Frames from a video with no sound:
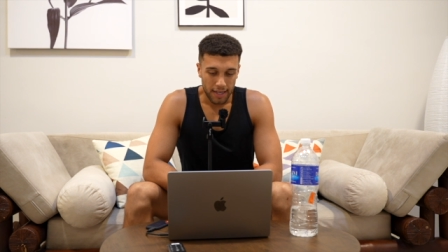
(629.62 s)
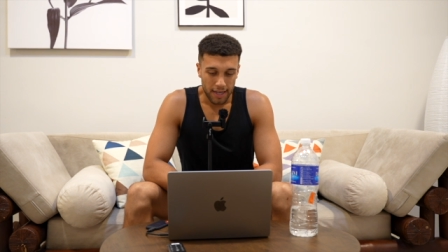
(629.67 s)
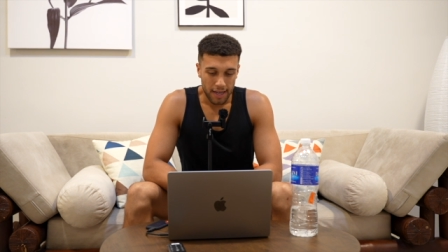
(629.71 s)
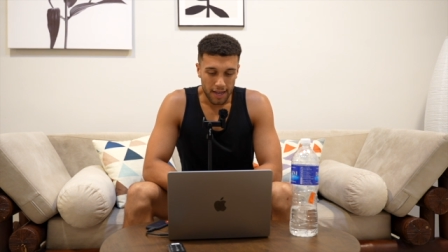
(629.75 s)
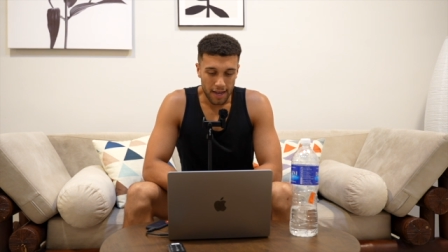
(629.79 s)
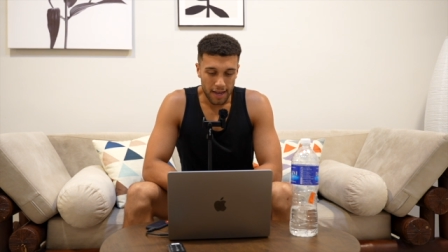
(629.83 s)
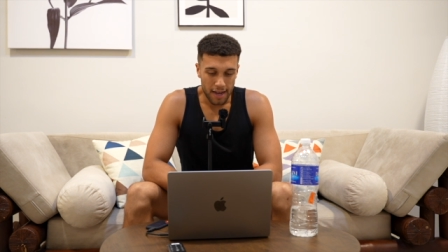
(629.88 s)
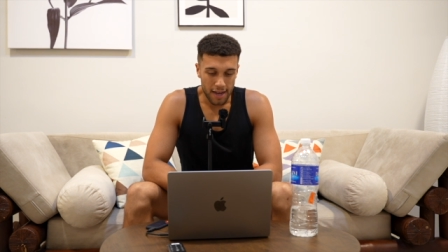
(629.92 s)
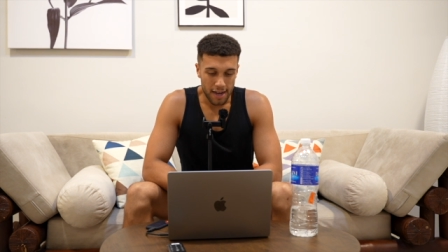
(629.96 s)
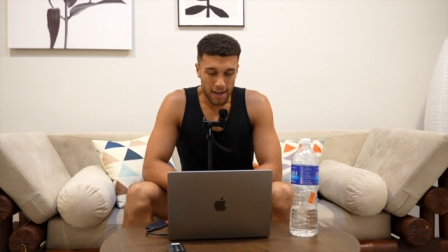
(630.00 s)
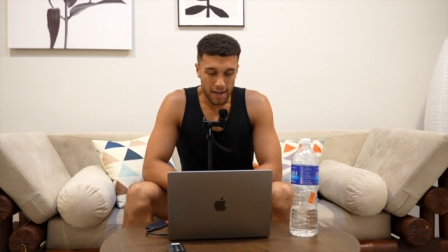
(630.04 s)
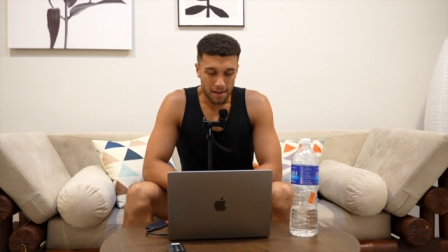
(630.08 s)

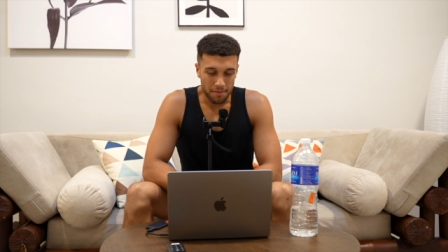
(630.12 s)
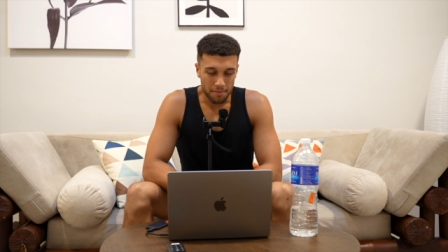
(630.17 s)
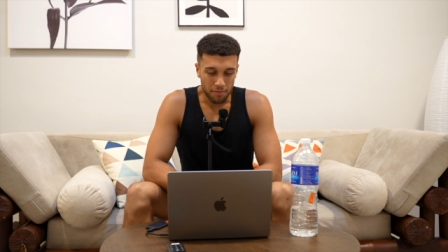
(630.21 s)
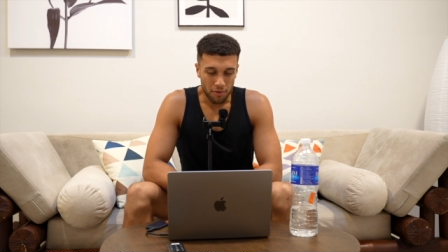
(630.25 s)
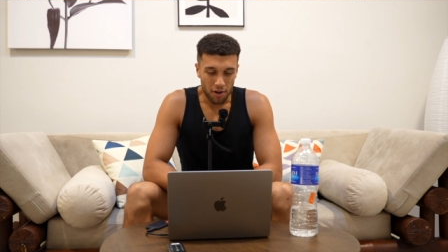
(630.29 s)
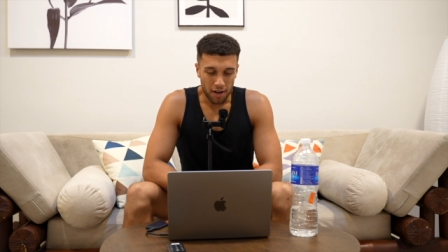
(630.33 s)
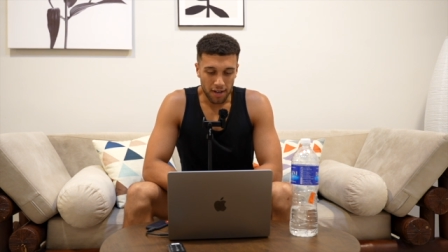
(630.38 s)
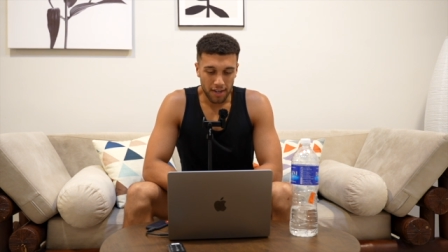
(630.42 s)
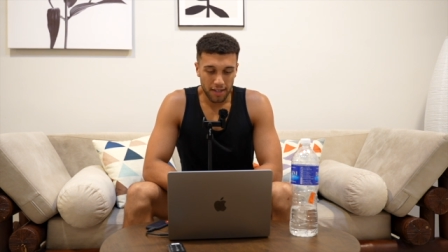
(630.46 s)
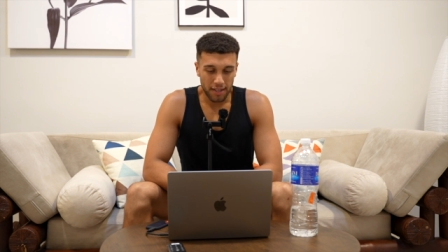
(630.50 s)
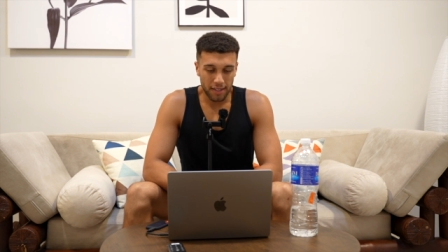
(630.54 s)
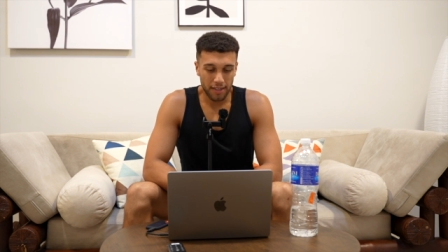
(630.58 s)
Um,
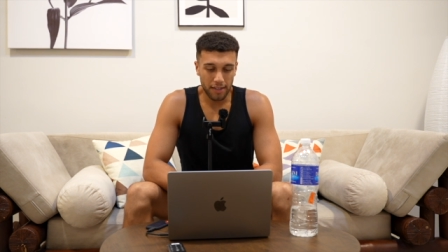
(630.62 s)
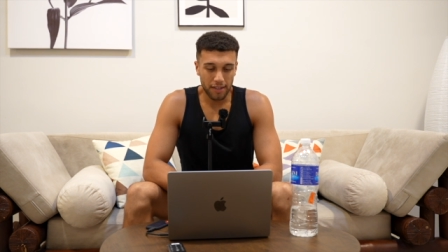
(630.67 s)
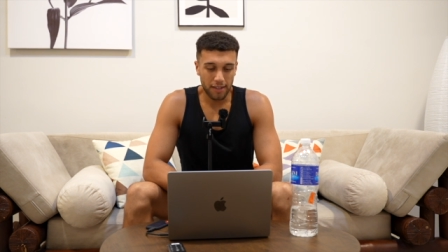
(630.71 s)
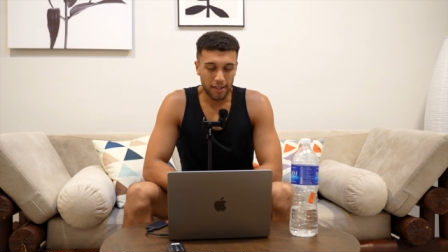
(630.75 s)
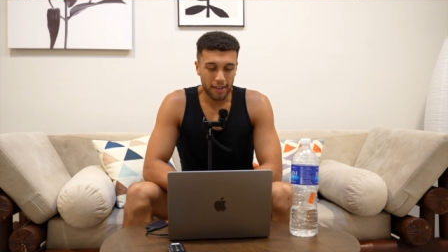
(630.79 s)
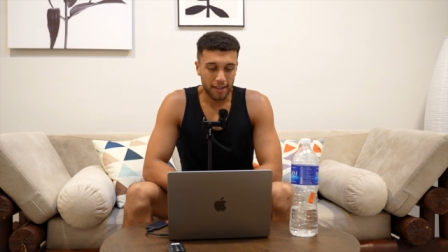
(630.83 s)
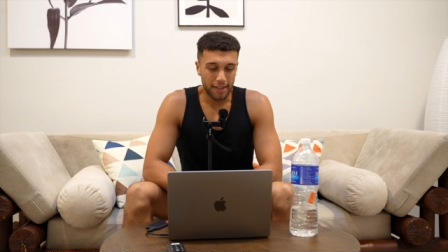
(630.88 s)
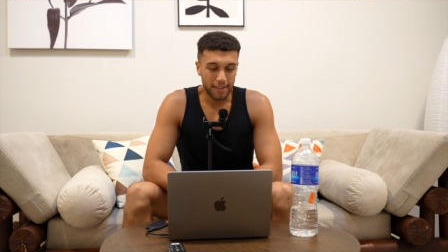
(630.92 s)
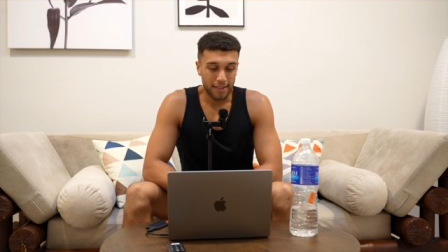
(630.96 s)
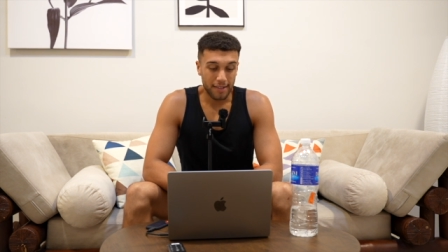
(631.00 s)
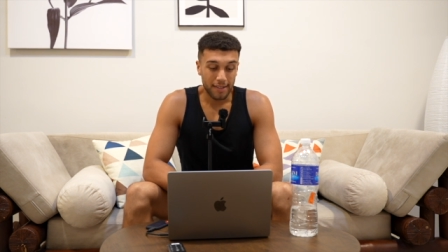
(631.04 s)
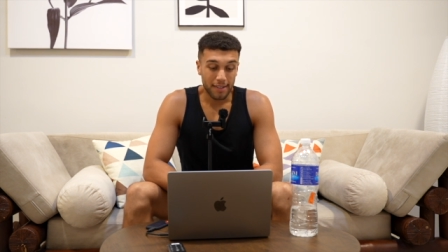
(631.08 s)
right then,
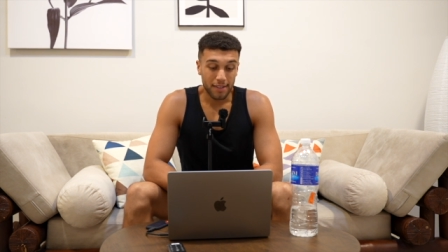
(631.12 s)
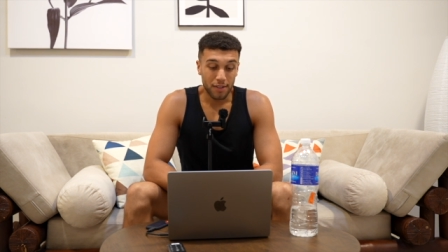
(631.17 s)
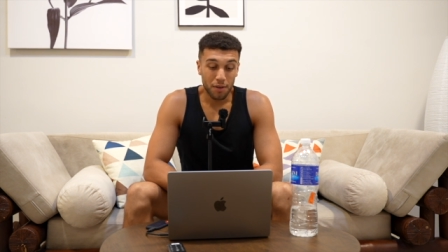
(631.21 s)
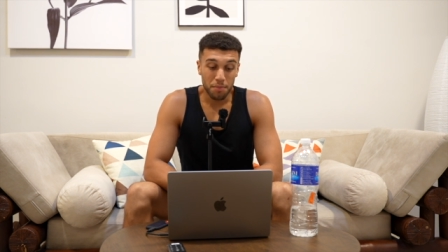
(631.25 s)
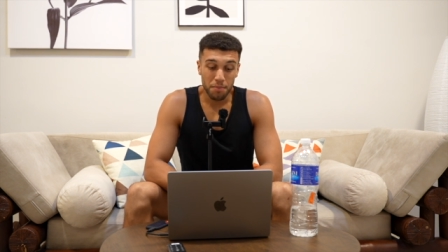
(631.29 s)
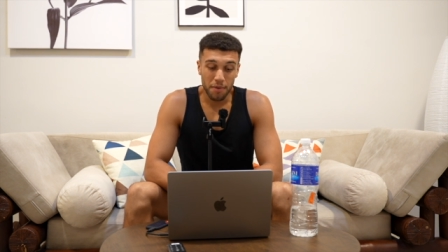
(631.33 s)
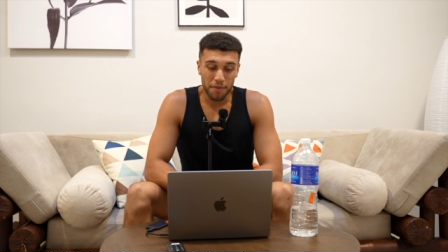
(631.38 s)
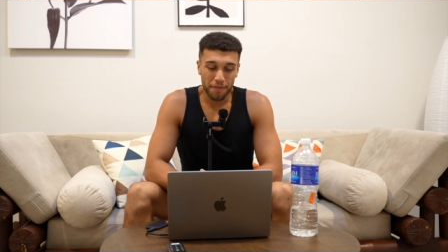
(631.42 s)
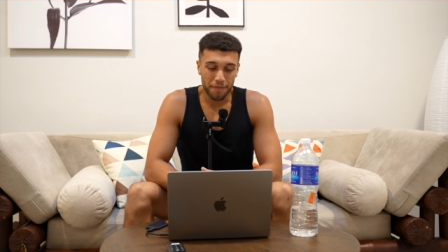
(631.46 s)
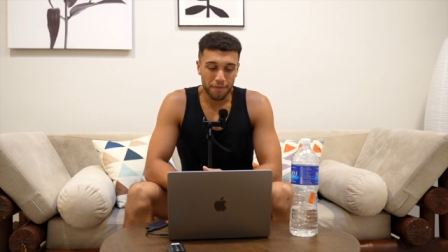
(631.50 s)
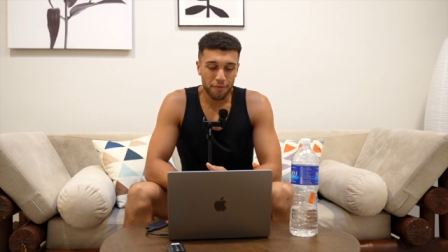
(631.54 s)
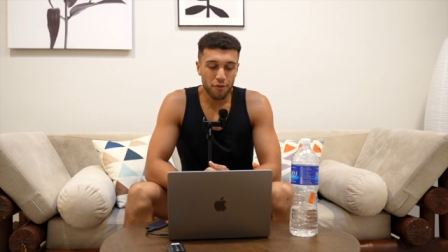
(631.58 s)
guys,
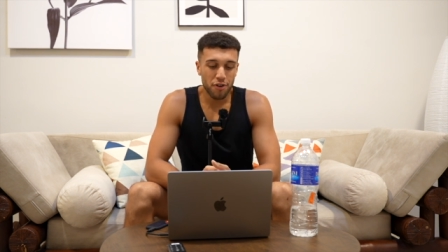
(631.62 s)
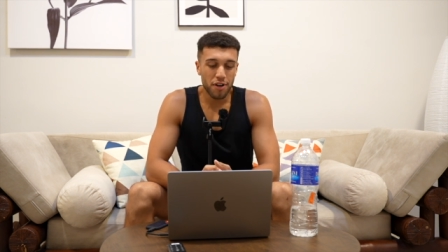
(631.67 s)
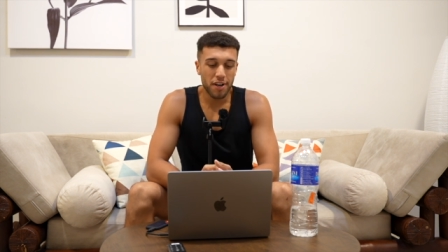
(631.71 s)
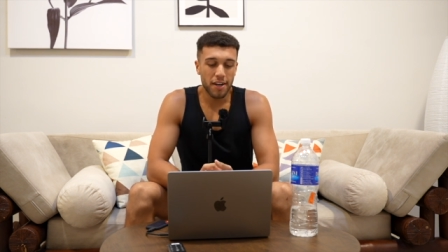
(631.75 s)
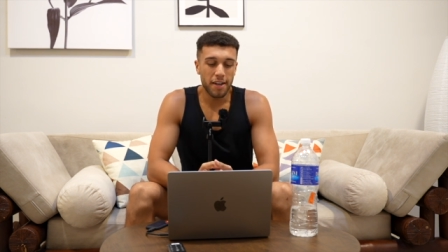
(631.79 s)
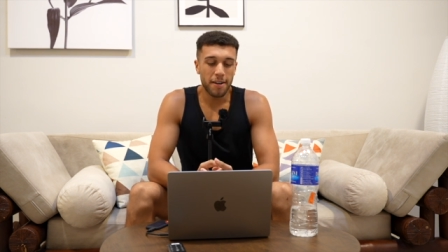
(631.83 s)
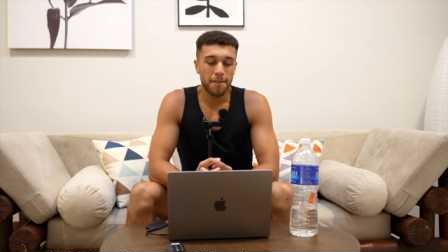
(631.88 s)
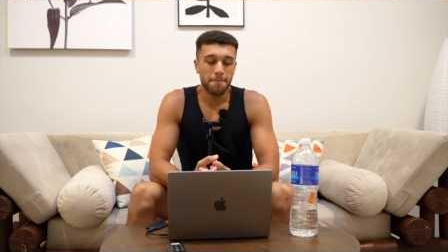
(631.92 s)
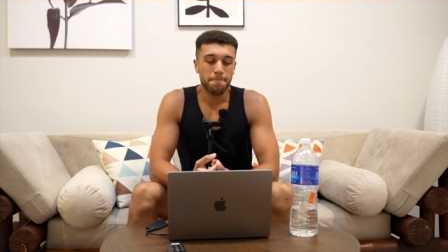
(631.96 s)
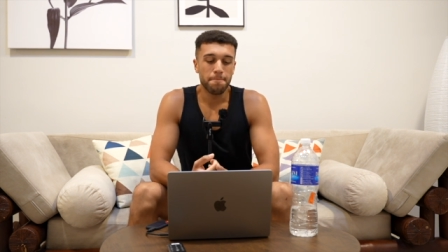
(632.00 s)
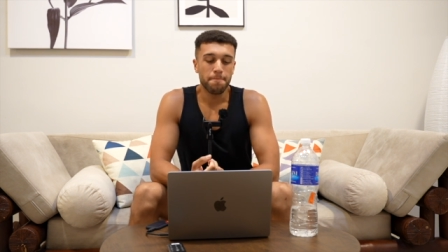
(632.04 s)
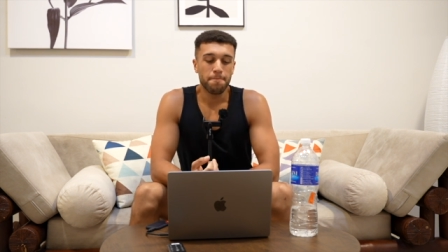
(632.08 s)
number
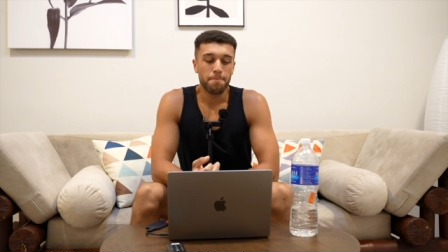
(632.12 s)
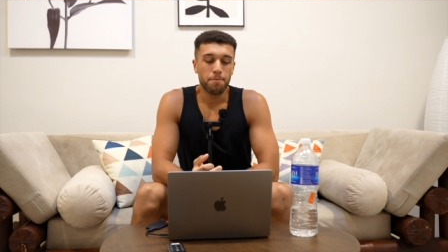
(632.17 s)
three